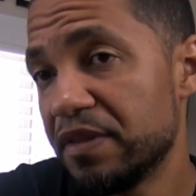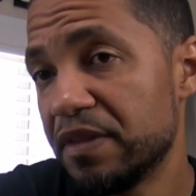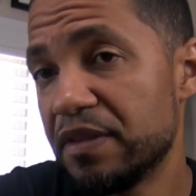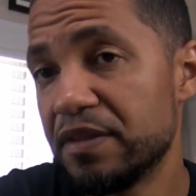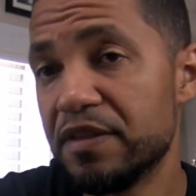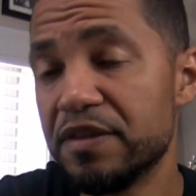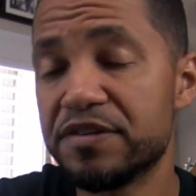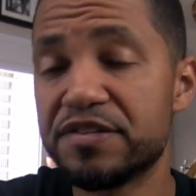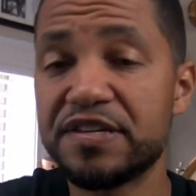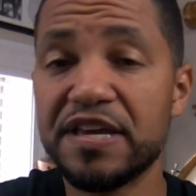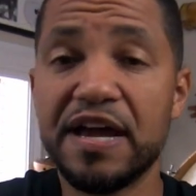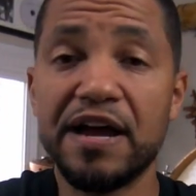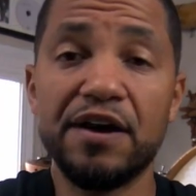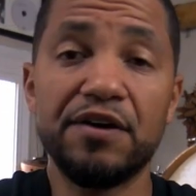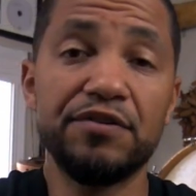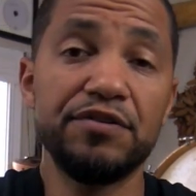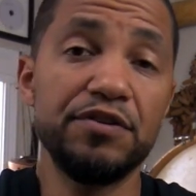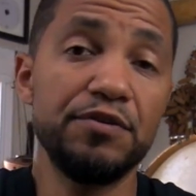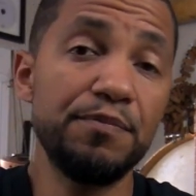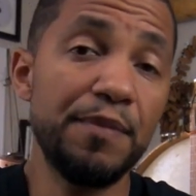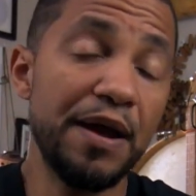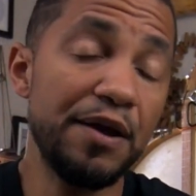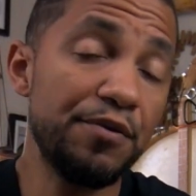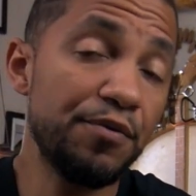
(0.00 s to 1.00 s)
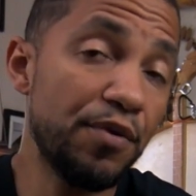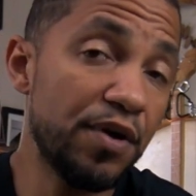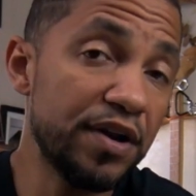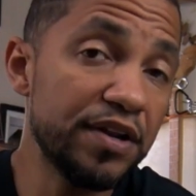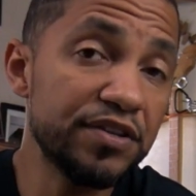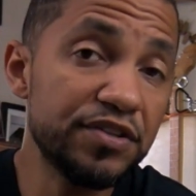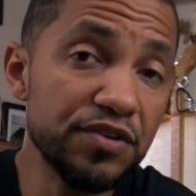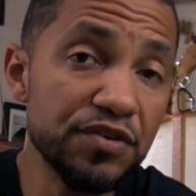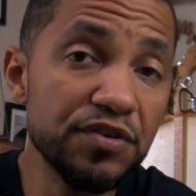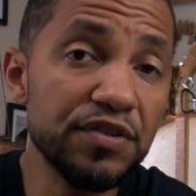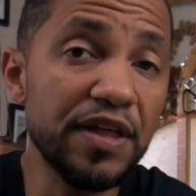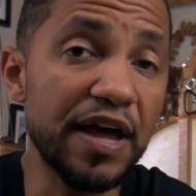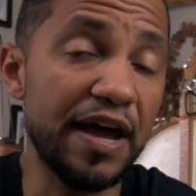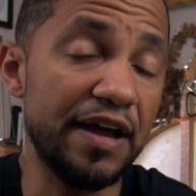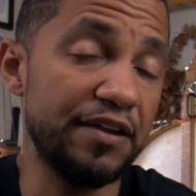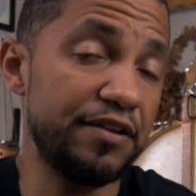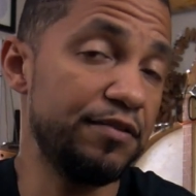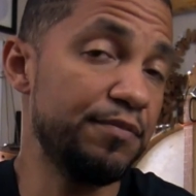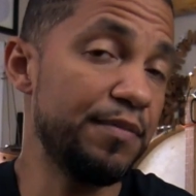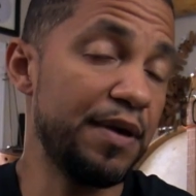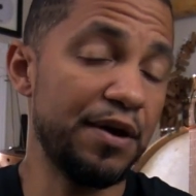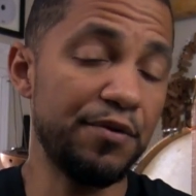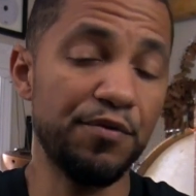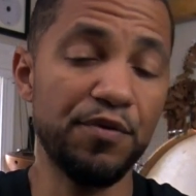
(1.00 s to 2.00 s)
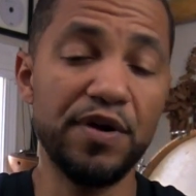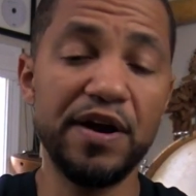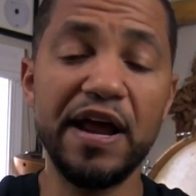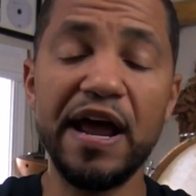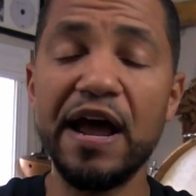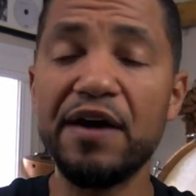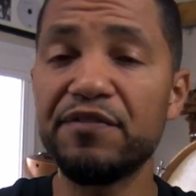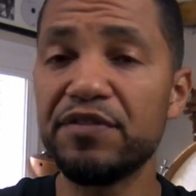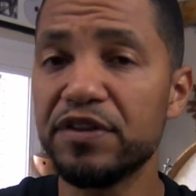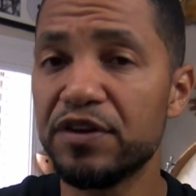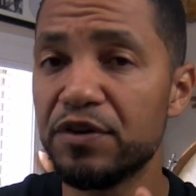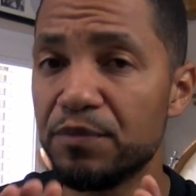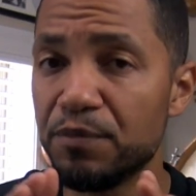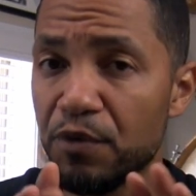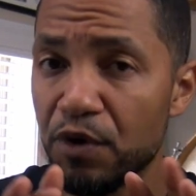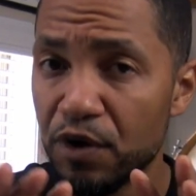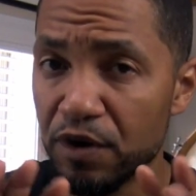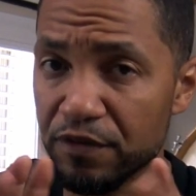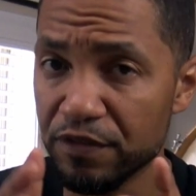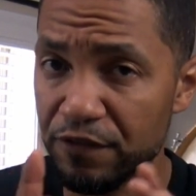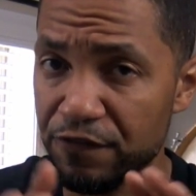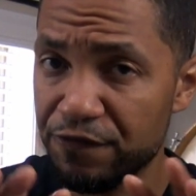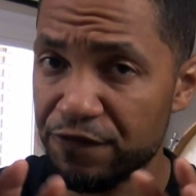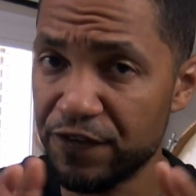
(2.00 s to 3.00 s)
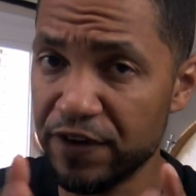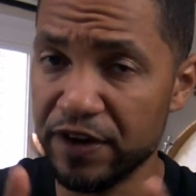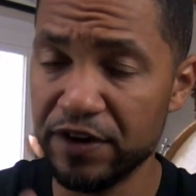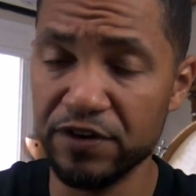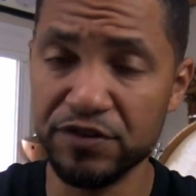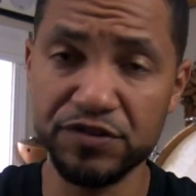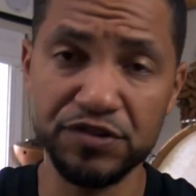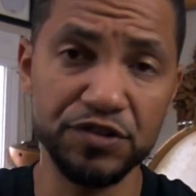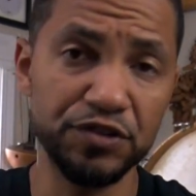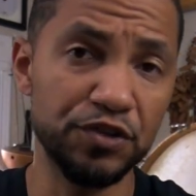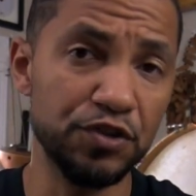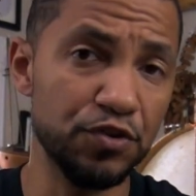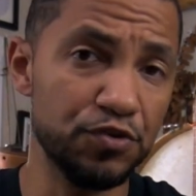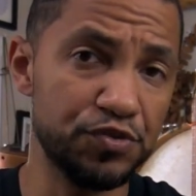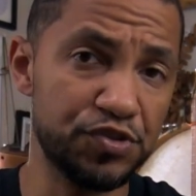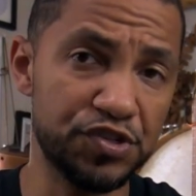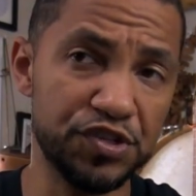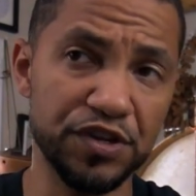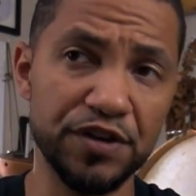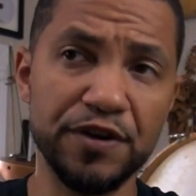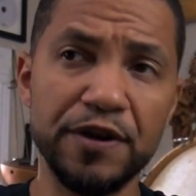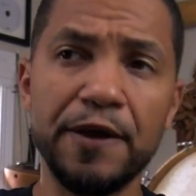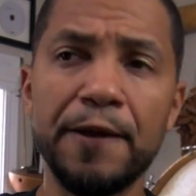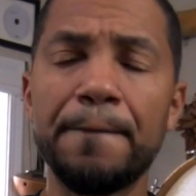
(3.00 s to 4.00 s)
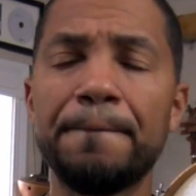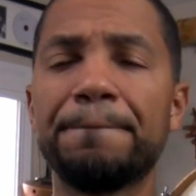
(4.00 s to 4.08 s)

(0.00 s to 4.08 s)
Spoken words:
the sound, you might want to do that. You might want to have a little more of the fingers looser.